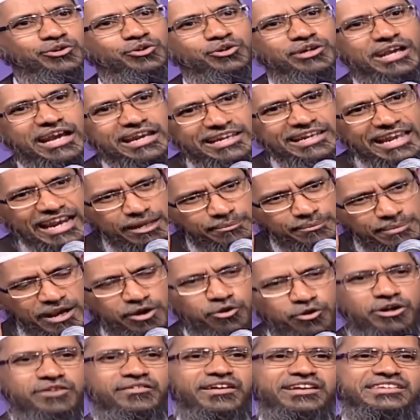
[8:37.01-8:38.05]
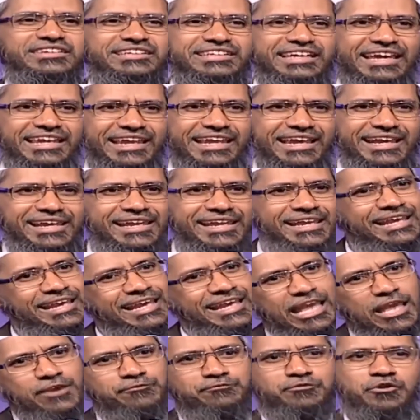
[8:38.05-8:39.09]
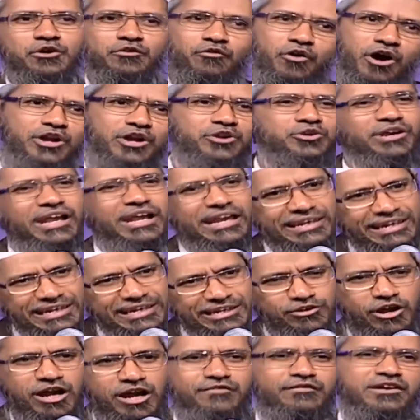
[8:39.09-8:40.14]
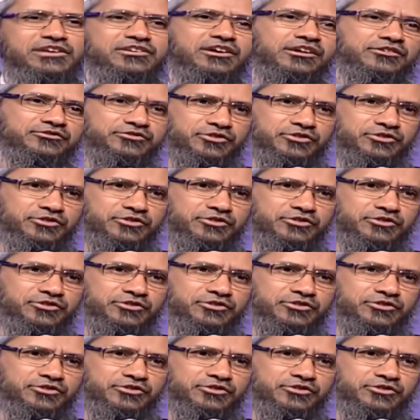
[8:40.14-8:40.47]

you can yet be a good vegetarian. If you want, you can eat non-veg